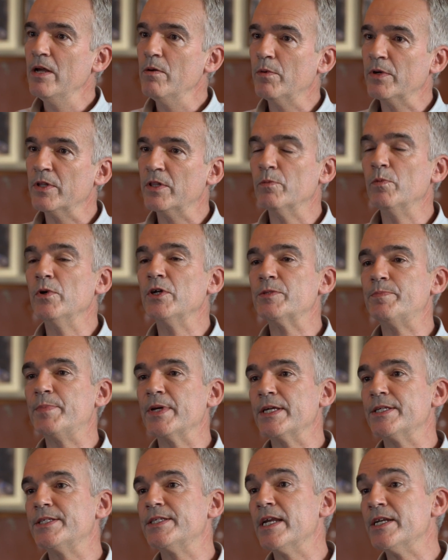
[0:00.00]
one of the world's
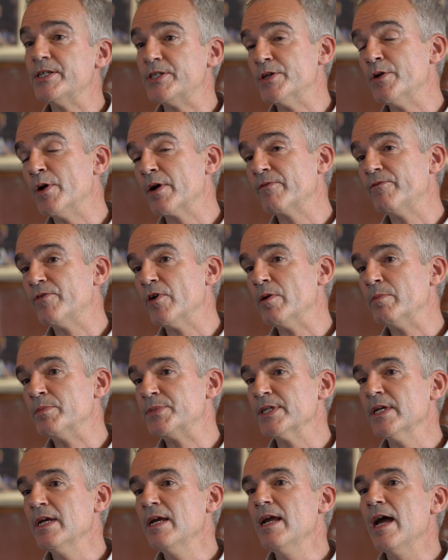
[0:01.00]
biggest engineering
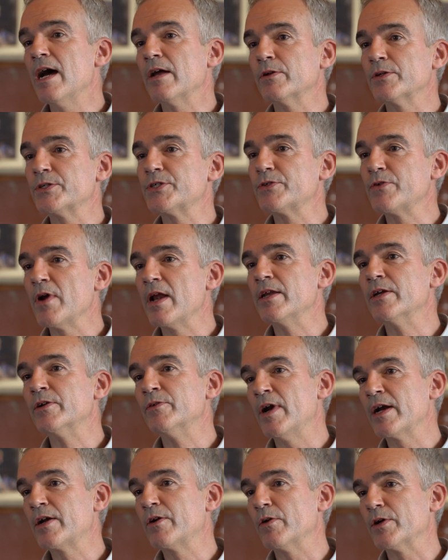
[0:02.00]
firms, and Australian
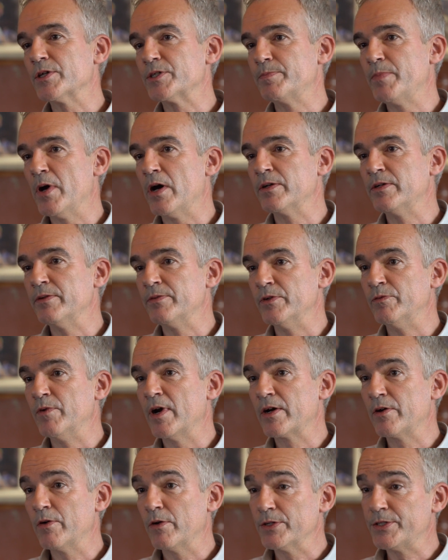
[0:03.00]
Red Cross, part of the
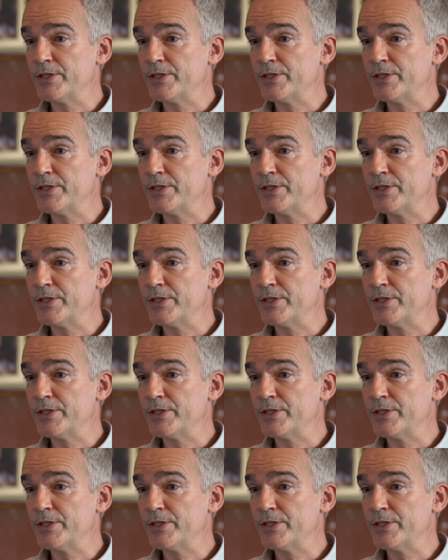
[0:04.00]
Red